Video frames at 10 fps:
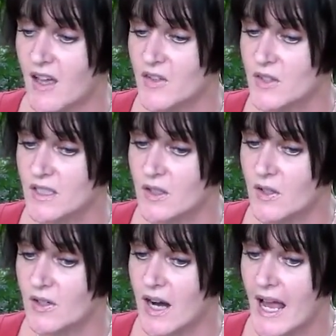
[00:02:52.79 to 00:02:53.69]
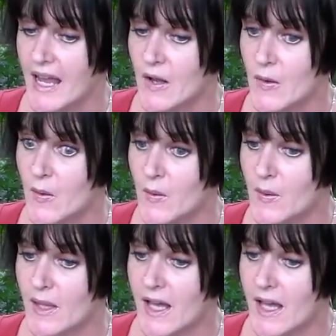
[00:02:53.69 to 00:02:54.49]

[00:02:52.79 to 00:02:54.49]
other than cry a whole